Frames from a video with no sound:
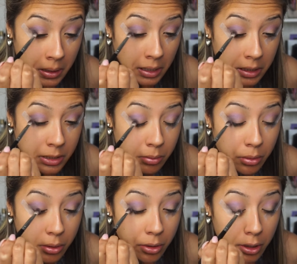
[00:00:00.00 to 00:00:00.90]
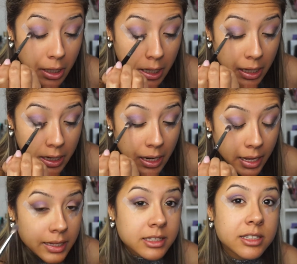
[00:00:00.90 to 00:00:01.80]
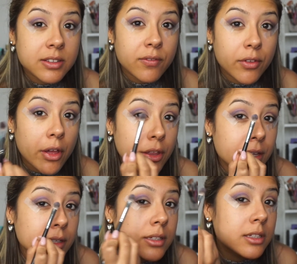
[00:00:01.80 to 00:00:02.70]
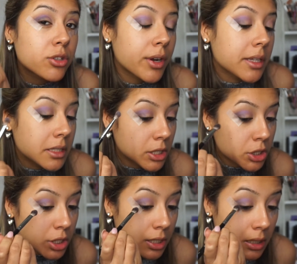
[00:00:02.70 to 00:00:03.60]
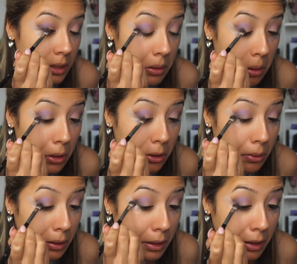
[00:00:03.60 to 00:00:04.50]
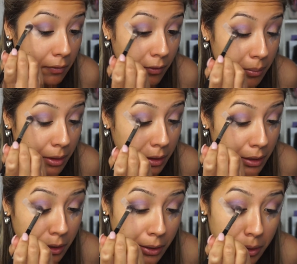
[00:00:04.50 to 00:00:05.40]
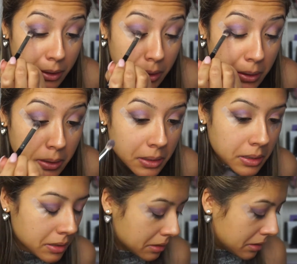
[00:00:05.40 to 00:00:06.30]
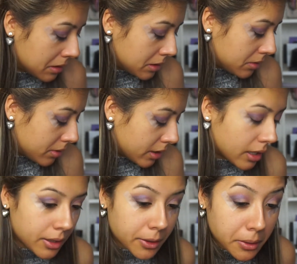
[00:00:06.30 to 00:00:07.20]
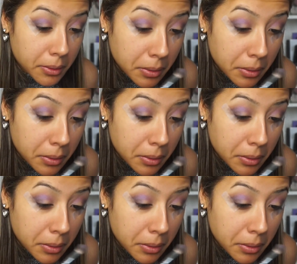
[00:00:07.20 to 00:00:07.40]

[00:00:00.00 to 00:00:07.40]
And this will create a nice flawless transition on your lid from the glitter to the color.